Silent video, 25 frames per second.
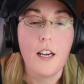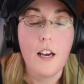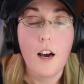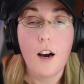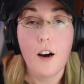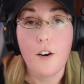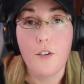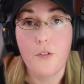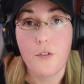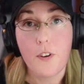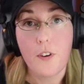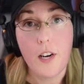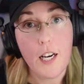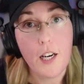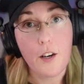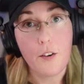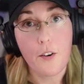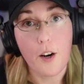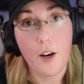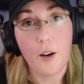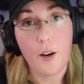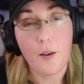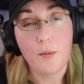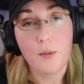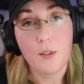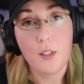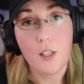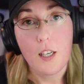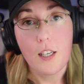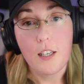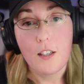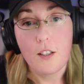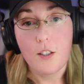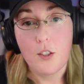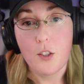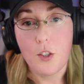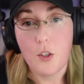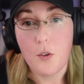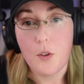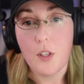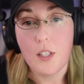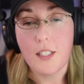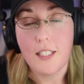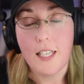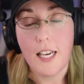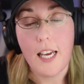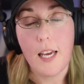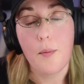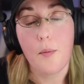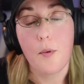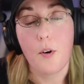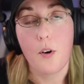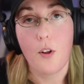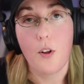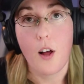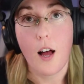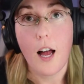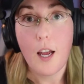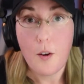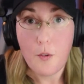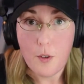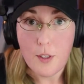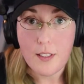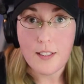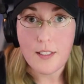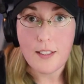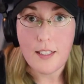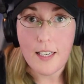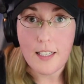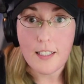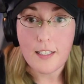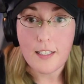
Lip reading: of firearms to the table. I would say